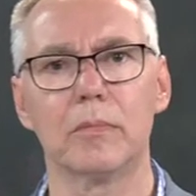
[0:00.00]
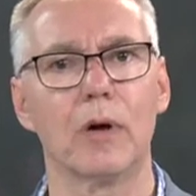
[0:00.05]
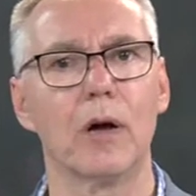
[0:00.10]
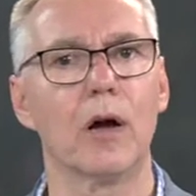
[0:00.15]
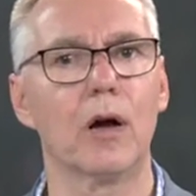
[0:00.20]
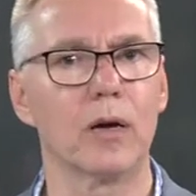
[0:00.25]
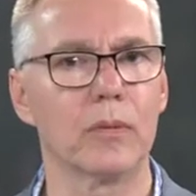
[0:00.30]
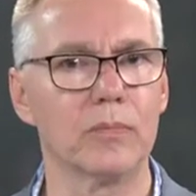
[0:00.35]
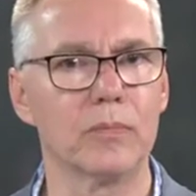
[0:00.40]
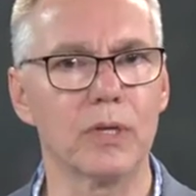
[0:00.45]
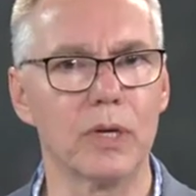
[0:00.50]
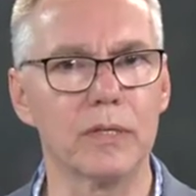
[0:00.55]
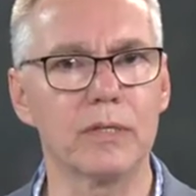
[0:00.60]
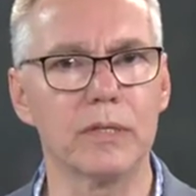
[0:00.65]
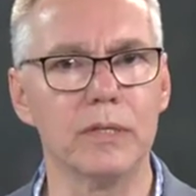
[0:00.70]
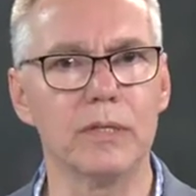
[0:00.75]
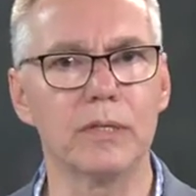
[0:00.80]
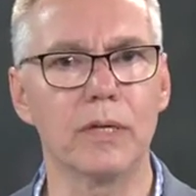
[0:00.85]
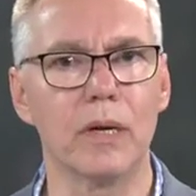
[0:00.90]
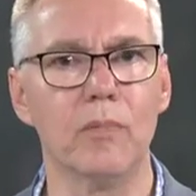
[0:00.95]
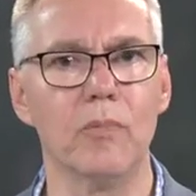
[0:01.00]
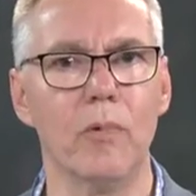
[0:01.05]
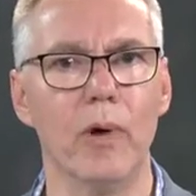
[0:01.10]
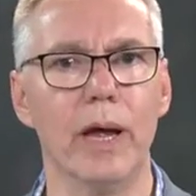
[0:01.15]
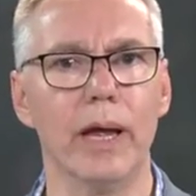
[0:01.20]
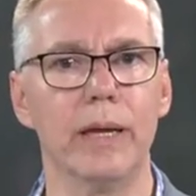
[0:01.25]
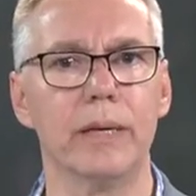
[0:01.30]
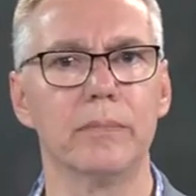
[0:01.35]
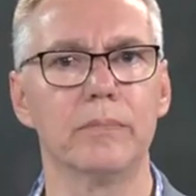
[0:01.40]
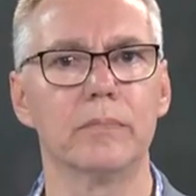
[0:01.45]
harms us in some
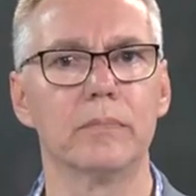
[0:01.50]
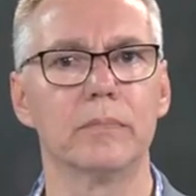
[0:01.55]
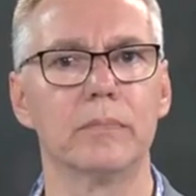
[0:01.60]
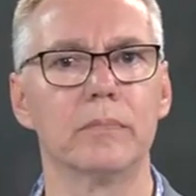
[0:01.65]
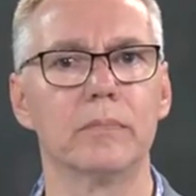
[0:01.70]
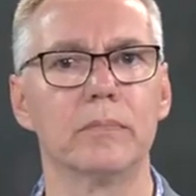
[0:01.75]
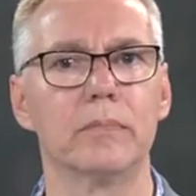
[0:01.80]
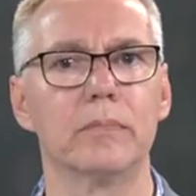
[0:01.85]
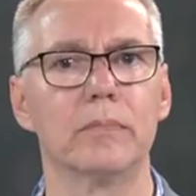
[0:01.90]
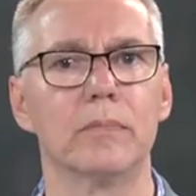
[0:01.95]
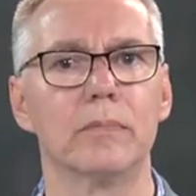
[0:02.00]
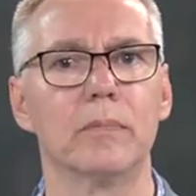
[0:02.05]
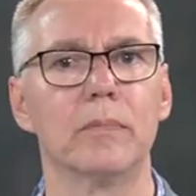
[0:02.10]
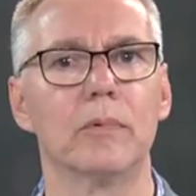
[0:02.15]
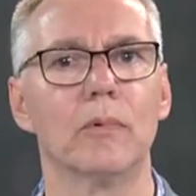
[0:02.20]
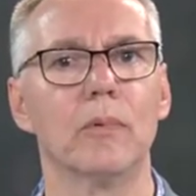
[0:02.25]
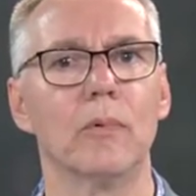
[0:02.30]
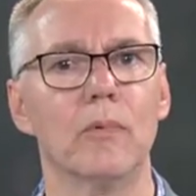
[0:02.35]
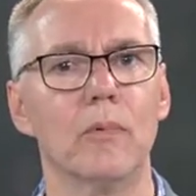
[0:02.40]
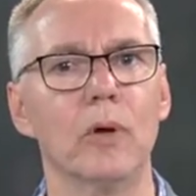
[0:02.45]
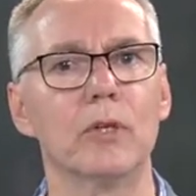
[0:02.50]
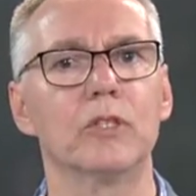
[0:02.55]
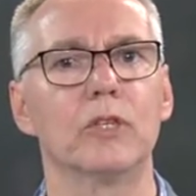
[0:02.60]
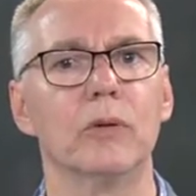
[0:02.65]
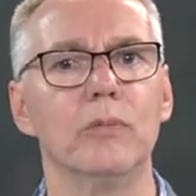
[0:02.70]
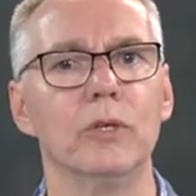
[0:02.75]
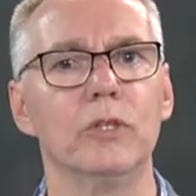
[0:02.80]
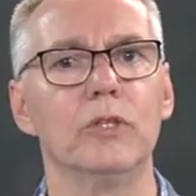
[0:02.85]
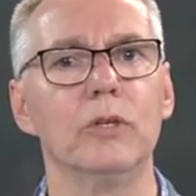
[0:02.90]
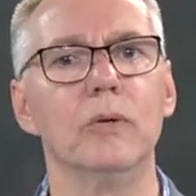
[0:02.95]
way, what
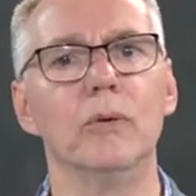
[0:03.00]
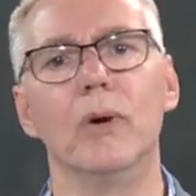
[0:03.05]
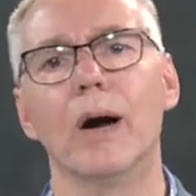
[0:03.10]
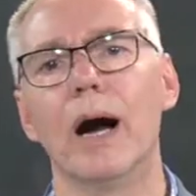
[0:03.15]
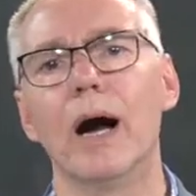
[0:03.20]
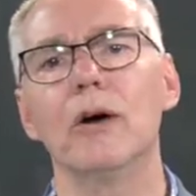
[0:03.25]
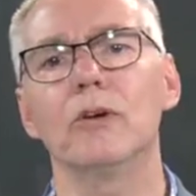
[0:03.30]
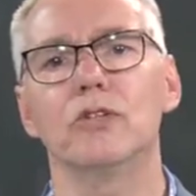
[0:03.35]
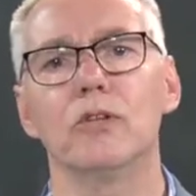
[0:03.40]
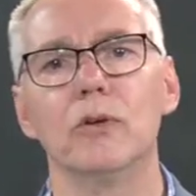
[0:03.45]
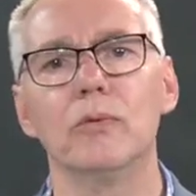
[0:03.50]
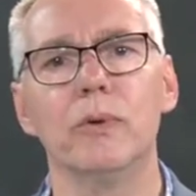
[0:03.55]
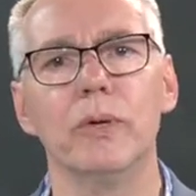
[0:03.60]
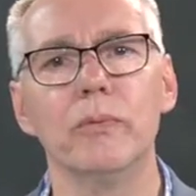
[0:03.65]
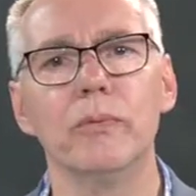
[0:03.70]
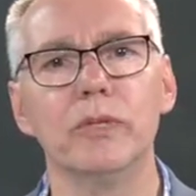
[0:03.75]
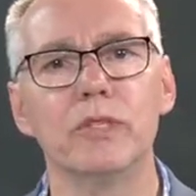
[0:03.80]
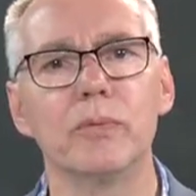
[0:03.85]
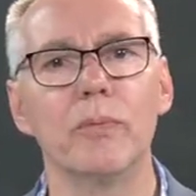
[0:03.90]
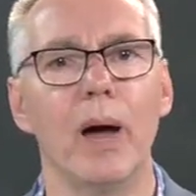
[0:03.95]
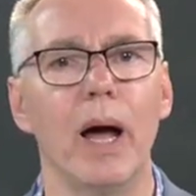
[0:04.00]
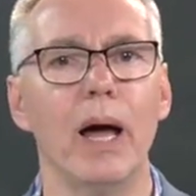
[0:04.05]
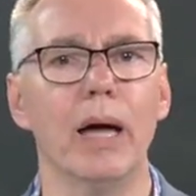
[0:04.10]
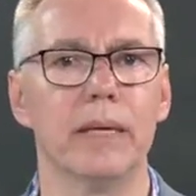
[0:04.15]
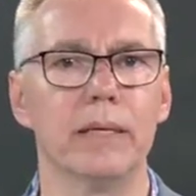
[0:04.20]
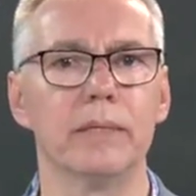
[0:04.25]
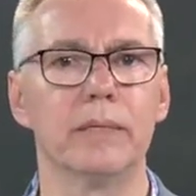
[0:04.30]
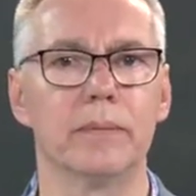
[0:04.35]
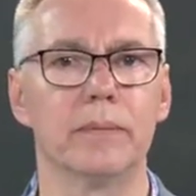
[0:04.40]
should we do? How should we respond?